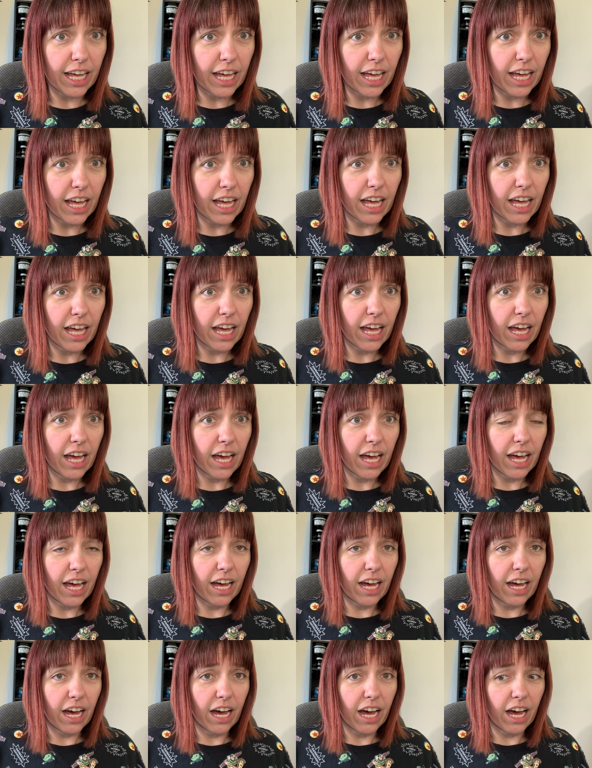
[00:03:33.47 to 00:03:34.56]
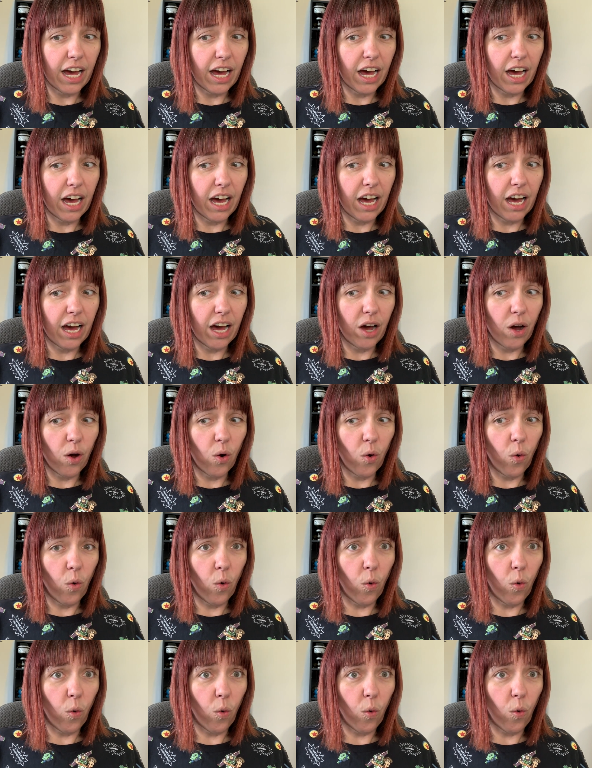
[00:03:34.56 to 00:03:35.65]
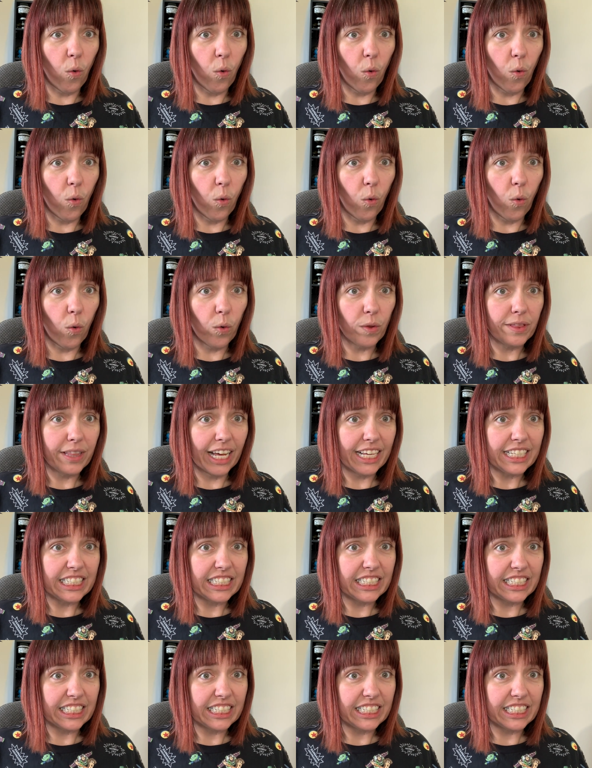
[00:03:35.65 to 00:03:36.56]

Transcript: Nothing is said.